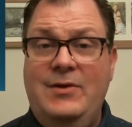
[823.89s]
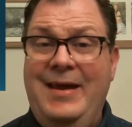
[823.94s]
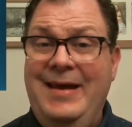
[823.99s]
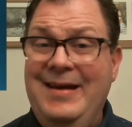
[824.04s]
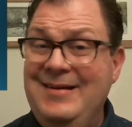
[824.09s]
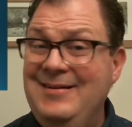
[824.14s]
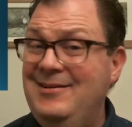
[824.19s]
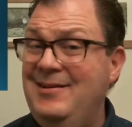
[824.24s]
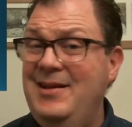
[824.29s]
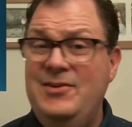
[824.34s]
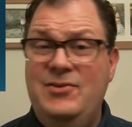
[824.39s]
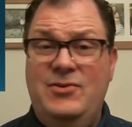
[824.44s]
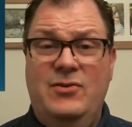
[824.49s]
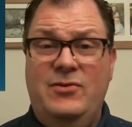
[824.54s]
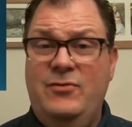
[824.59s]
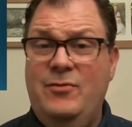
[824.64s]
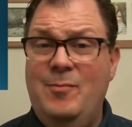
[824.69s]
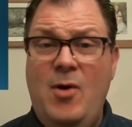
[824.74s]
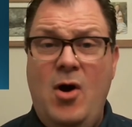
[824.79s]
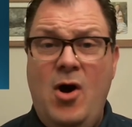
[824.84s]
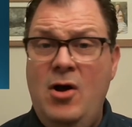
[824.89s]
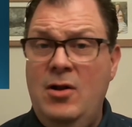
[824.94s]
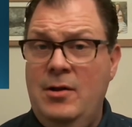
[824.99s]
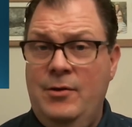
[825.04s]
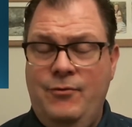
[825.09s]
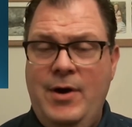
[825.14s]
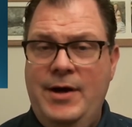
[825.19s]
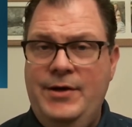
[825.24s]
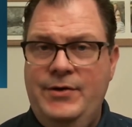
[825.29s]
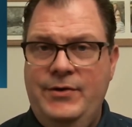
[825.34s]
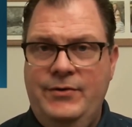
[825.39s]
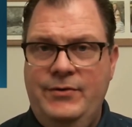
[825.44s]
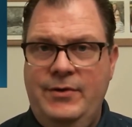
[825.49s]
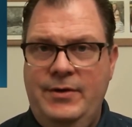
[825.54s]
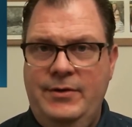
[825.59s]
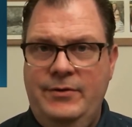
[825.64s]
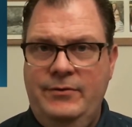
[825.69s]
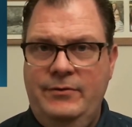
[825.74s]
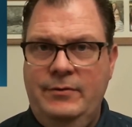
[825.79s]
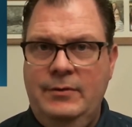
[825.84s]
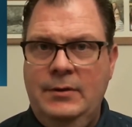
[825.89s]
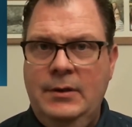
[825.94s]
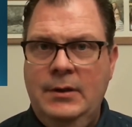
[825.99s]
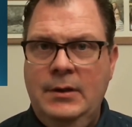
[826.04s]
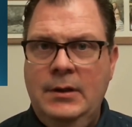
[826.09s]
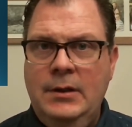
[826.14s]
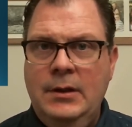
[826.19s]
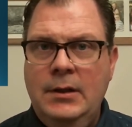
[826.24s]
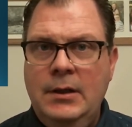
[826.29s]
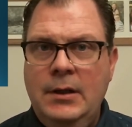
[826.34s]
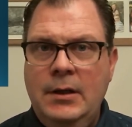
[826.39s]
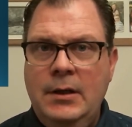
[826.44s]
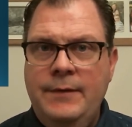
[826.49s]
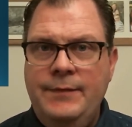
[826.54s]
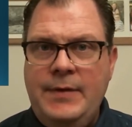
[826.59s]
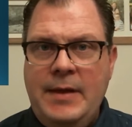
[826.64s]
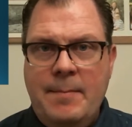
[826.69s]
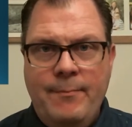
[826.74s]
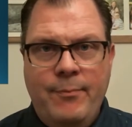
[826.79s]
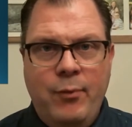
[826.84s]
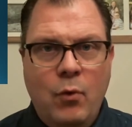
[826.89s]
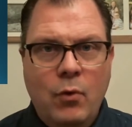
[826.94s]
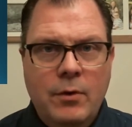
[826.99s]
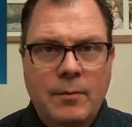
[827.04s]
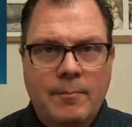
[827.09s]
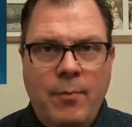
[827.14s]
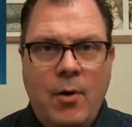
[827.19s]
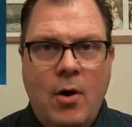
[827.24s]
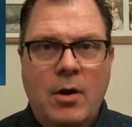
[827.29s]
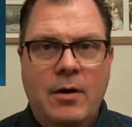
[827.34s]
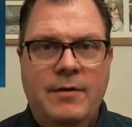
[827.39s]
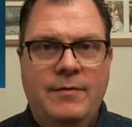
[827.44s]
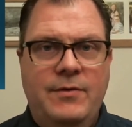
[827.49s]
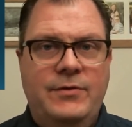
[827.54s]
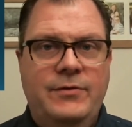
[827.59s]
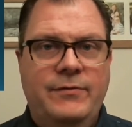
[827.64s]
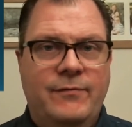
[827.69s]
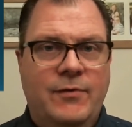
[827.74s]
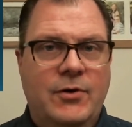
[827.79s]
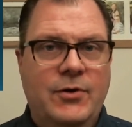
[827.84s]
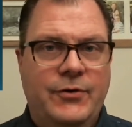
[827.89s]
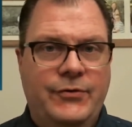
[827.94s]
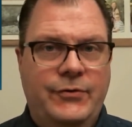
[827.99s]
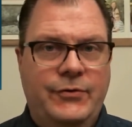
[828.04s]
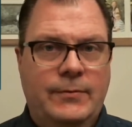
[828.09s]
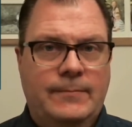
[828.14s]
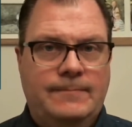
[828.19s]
and cleanse us from all unrighteousness. The important part of this verse